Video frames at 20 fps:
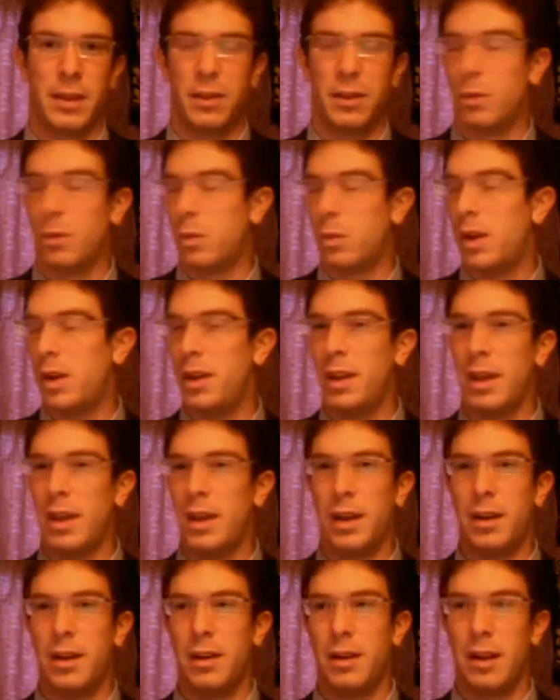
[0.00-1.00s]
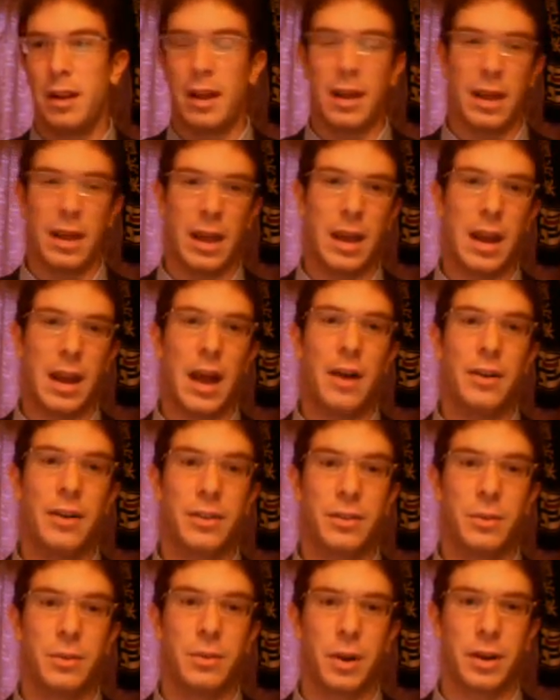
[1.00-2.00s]
the one that Ann
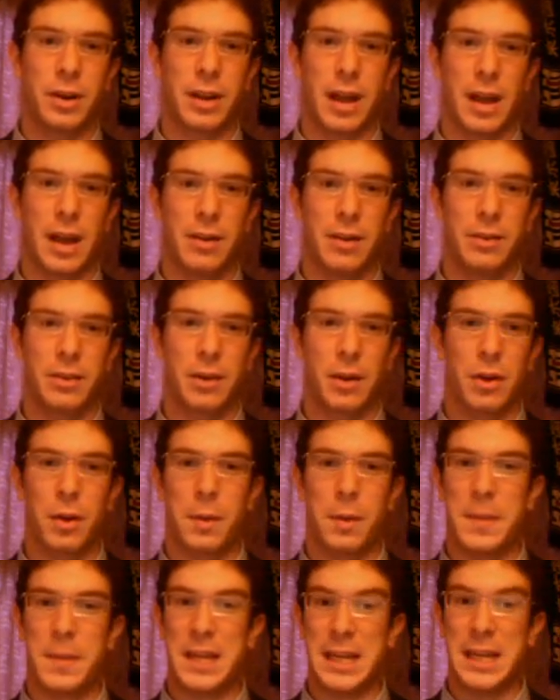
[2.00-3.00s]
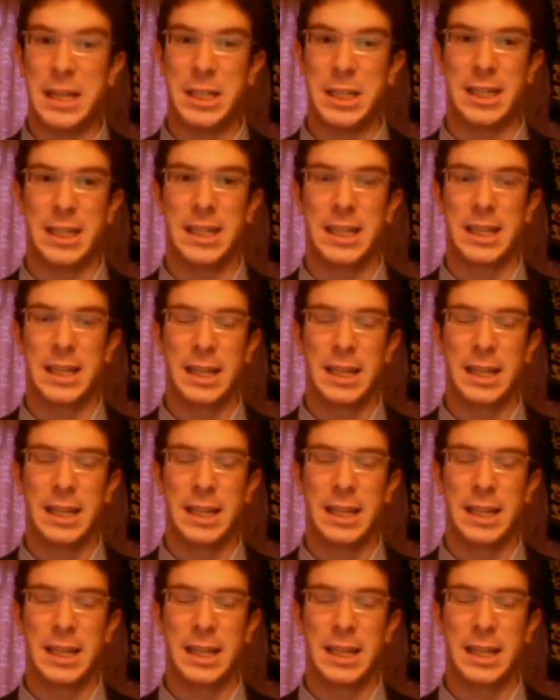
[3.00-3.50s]
Allison worked at was called Bijin,